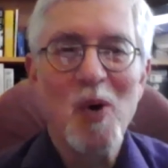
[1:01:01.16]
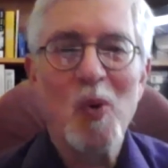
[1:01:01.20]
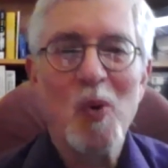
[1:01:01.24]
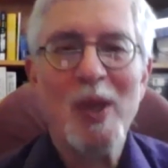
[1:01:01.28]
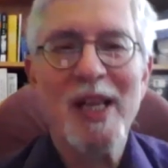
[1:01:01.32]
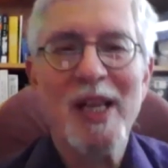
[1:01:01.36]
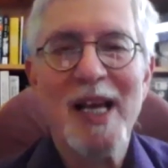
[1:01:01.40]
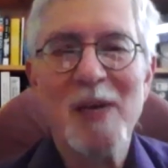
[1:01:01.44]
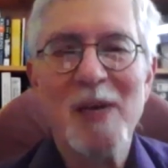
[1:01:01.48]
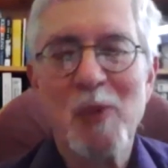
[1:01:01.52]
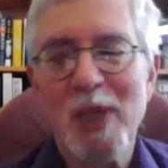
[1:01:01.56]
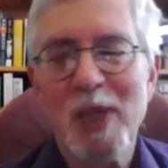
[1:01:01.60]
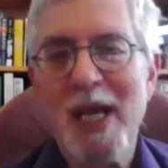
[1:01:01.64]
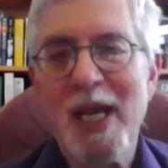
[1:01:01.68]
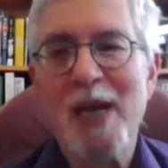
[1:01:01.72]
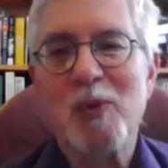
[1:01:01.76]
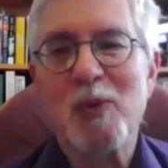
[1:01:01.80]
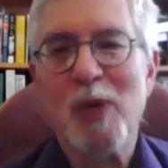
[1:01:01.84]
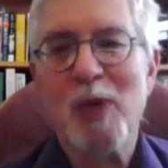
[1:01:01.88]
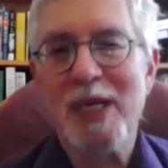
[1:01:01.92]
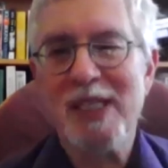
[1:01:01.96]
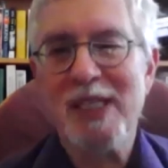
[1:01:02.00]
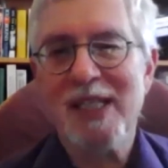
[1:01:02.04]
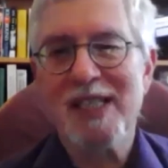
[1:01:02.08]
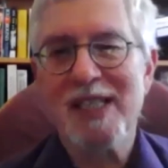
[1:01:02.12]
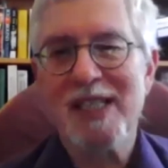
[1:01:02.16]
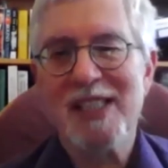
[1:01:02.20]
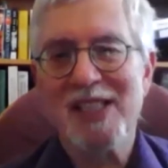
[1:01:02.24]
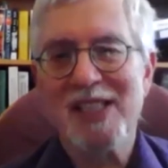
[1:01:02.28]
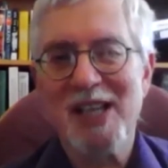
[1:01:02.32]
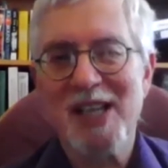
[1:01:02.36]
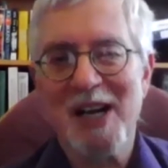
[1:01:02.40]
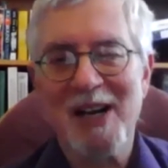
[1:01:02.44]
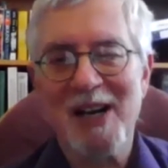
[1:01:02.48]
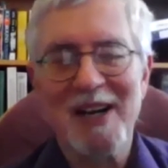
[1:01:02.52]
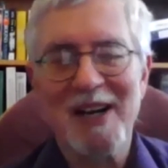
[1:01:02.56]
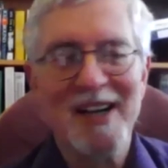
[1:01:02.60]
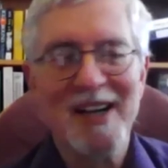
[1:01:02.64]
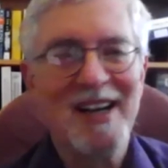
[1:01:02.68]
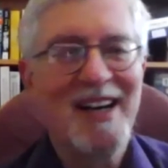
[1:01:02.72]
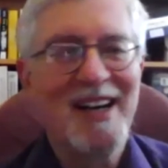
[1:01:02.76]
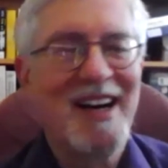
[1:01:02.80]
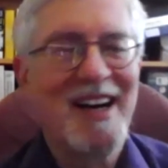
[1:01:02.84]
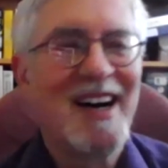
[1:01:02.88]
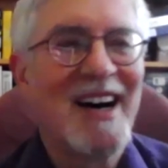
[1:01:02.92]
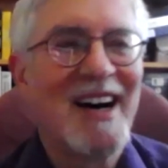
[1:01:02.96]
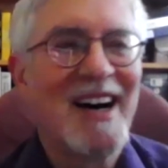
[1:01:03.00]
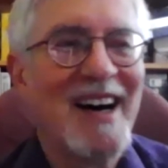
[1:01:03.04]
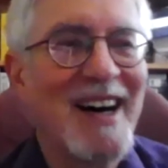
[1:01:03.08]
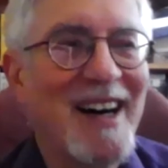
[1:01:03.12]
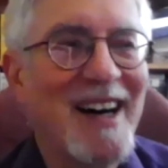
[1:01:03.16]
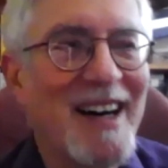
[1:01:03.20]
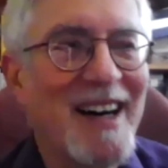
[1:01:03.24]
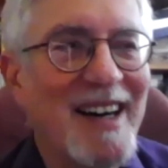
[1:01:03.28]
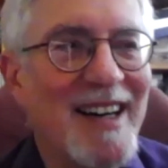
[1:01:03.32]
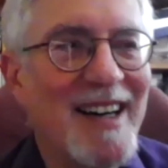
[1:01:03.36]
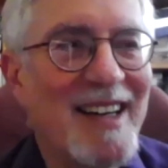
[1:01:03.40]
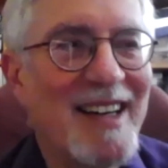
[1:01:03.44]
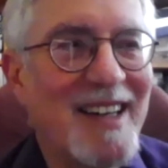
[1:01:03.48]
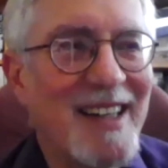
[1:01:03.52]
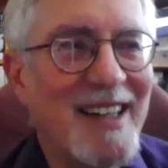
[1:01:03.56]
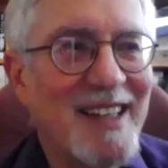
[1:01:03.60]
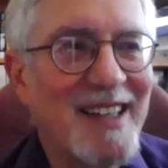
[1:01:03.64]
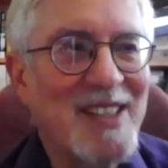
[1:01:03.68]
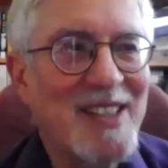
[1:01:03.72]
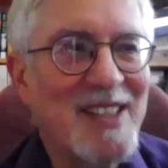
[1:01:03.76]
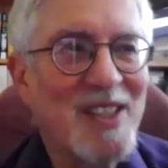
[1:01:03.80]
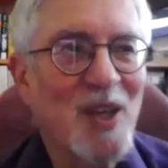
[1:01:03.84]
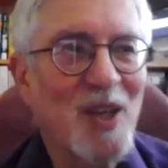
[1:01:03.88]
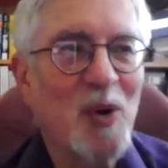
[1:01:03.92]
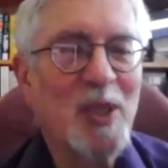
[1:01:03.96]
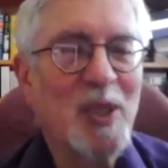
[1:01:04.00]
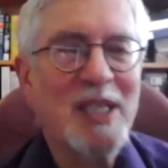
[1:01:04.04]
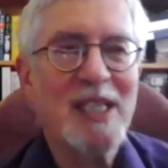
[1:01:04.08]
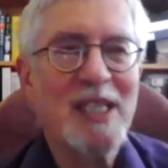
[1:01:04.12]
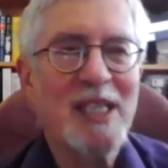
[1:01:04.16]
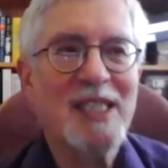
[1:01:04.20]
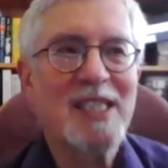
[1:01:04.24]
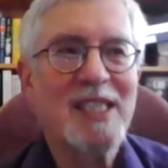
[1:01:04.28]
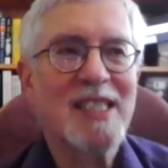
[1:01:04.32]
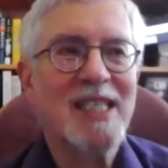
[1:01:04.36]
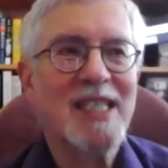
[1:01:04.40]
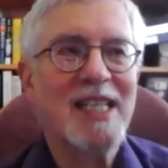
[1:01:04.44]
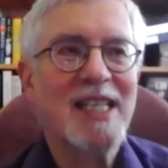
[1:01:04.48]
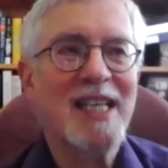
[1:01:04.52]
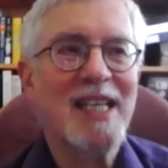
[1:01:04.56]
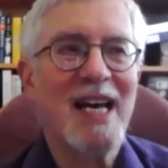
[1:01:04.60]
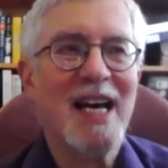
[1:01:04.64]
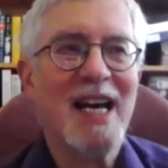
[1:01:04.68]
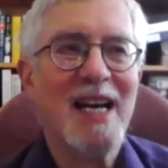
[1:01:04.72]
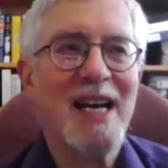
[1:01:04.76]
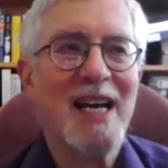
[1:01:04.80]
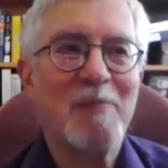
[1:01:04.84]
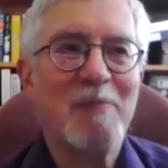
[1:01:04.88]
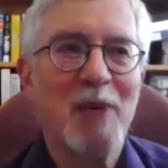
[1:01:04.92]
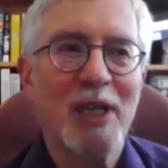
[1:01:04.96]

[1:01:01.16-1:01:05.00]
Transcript: We like wren-tits, yeah. So we didn't see that,